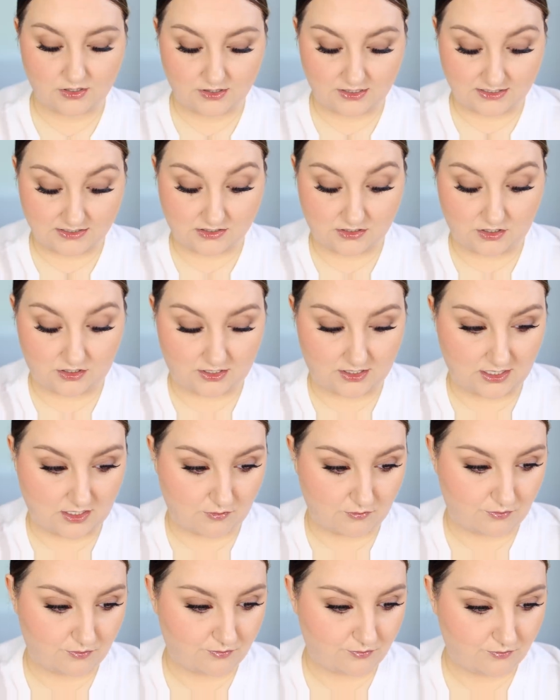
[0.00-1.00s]
Let's look
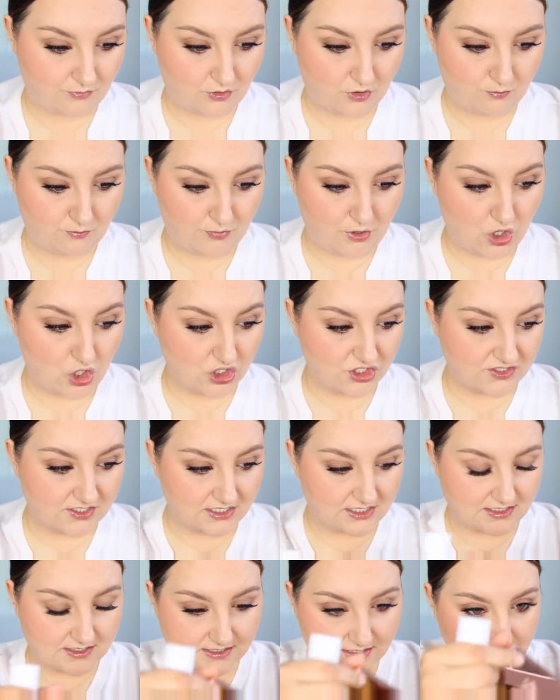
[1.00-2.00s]
in
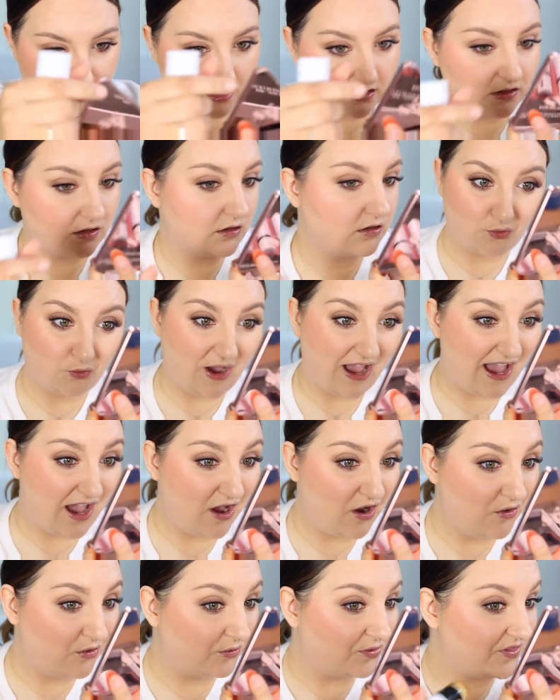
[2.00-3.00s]
person and see.
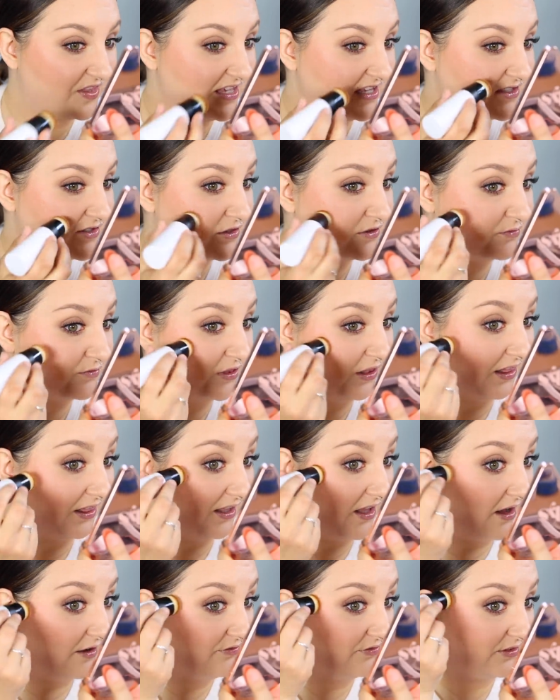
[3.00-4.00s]
Wow, these are
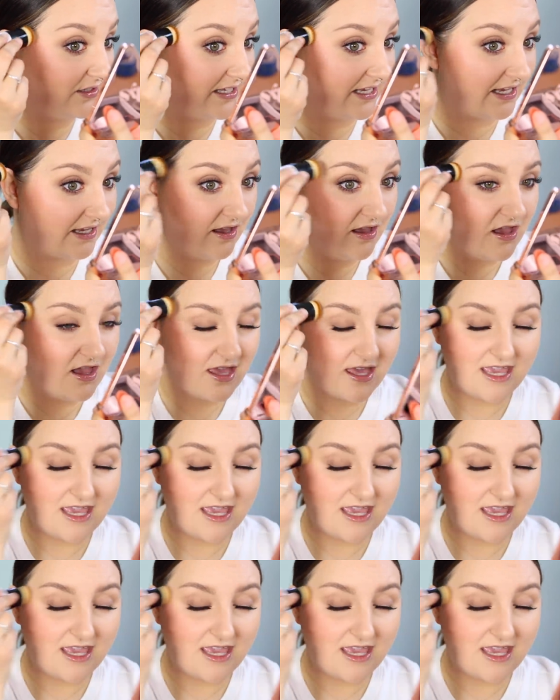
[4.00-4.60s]
lovely.